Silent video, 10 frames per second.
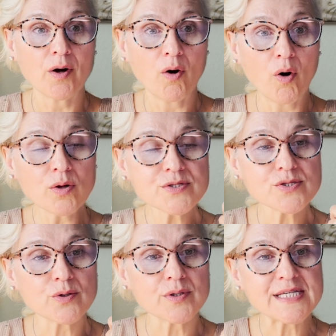
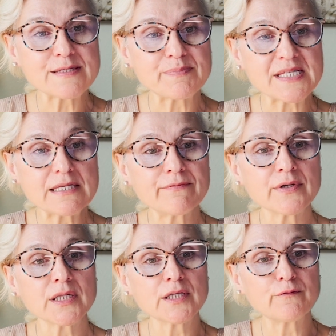Also,
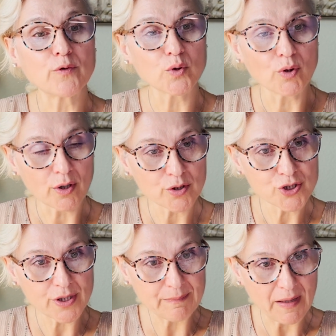specifically for large
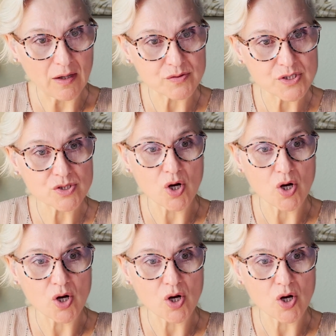amounts